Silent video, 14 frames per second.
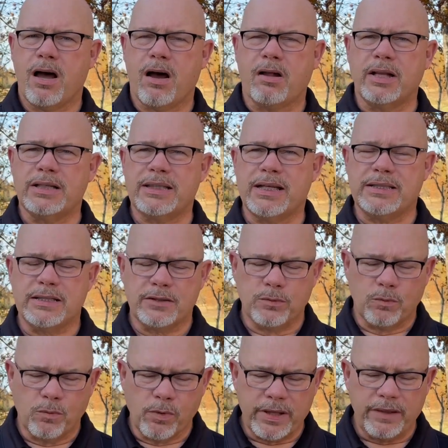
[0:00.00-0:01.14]
All it takes is
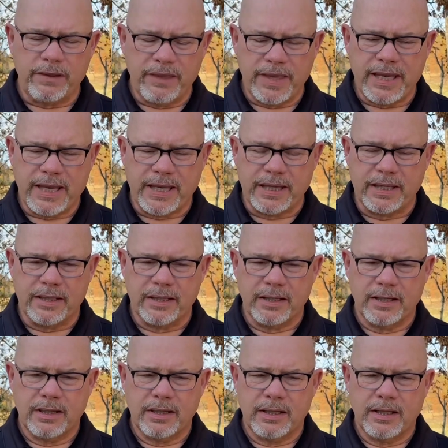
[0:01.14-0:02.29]
one thing
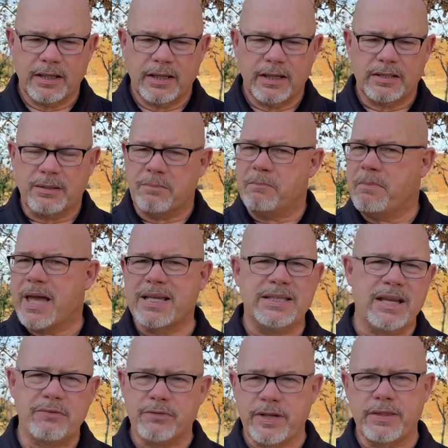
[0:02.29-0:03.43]
to mess
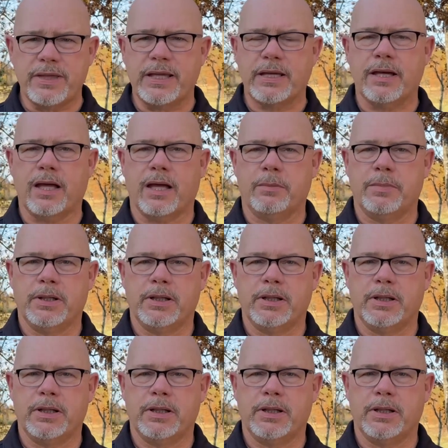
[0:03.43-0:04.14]
everything up.